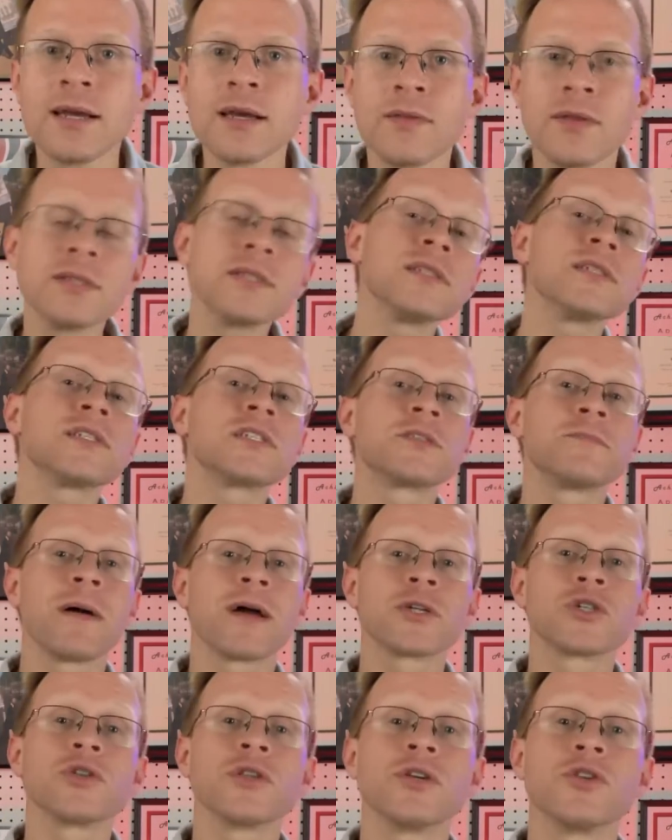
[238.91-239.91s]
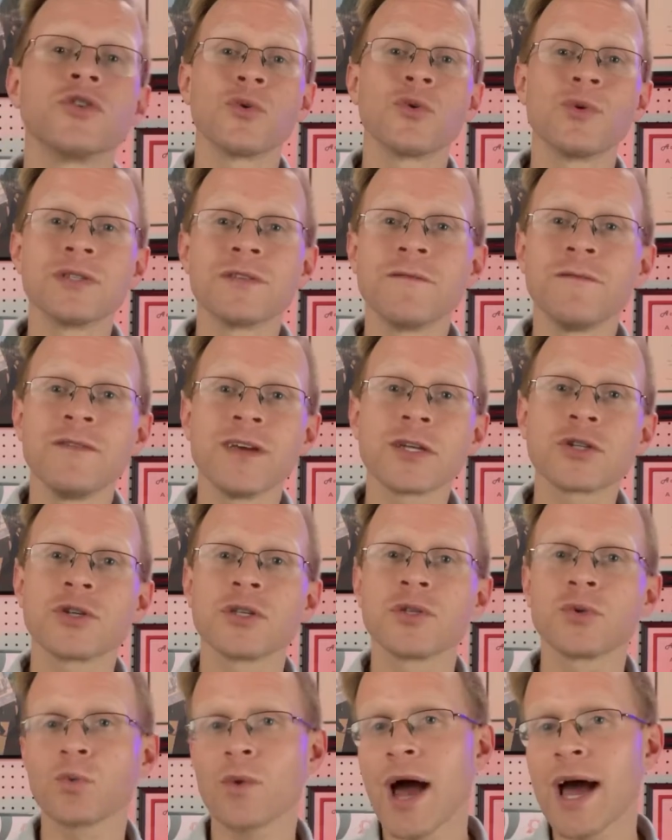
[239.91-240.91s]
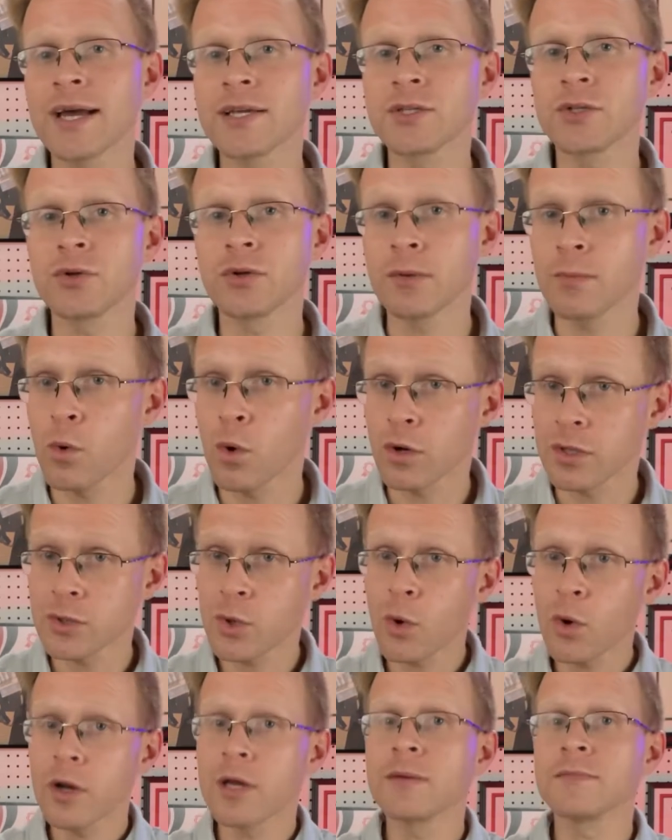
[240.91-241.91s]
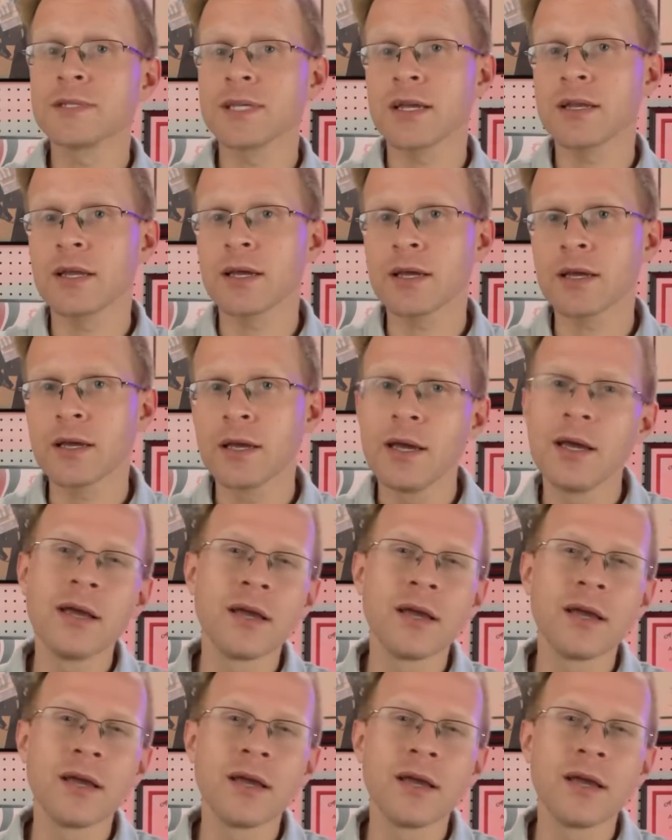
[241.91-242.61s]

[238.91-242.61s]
This is especially as evictions rise due to moratoriums ending.